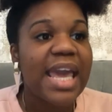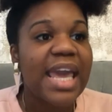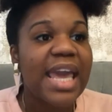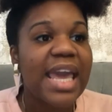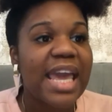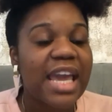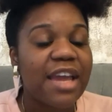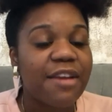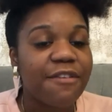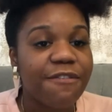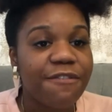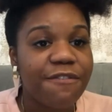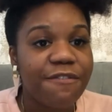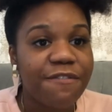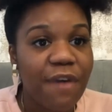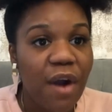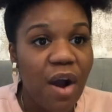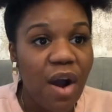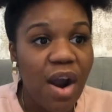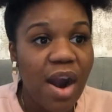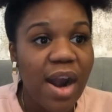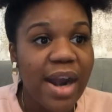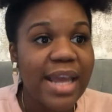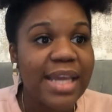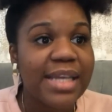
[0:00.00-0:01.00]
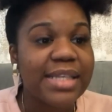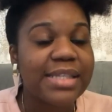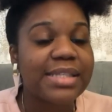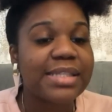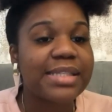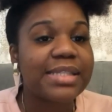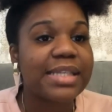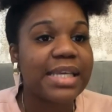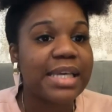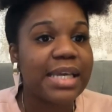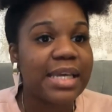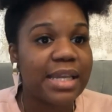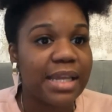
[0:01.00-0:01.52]
it far
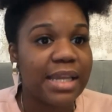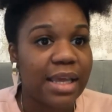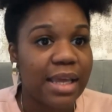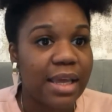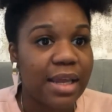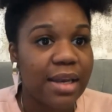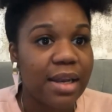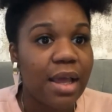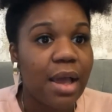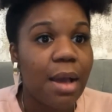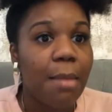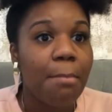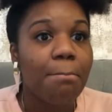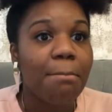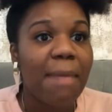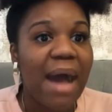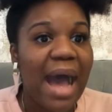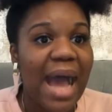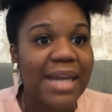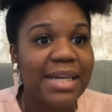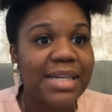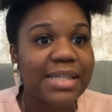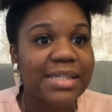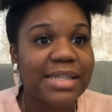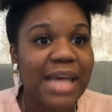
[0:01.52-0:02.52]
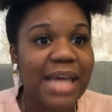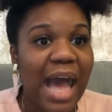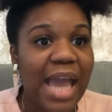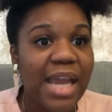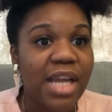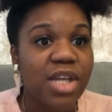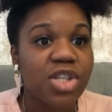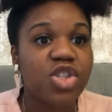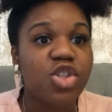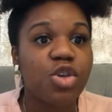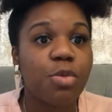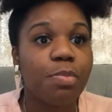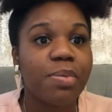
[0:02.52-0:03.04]
exceeded my
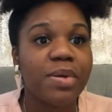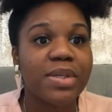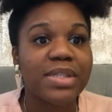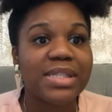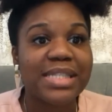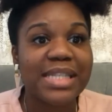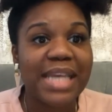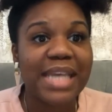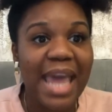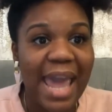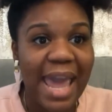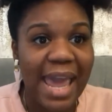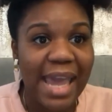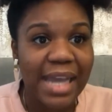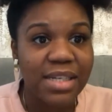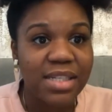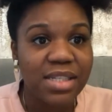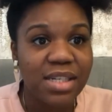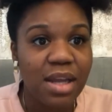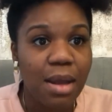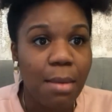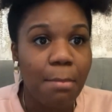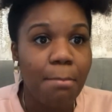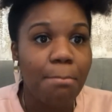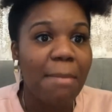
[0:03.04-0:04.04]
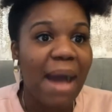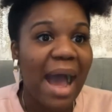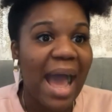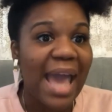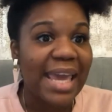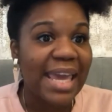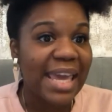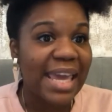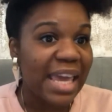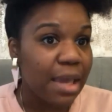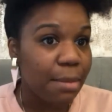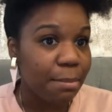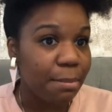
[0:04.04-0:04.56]
desire to protect my
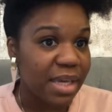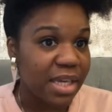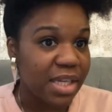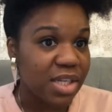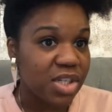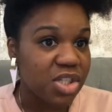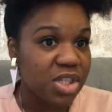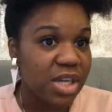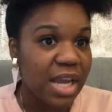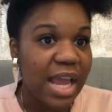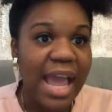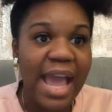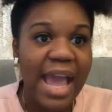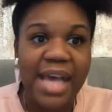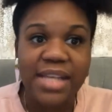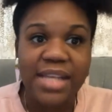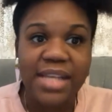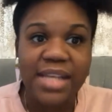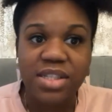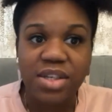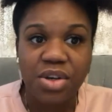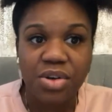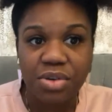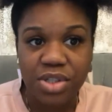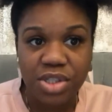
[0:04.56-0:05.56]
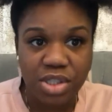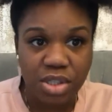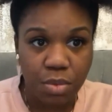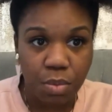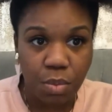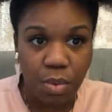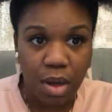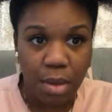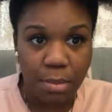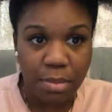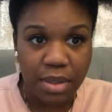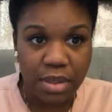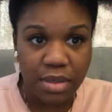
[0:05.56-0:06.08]
image as a Christian
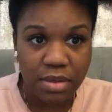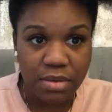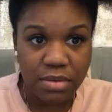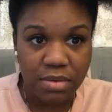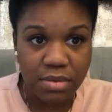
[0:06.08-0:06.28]
woman.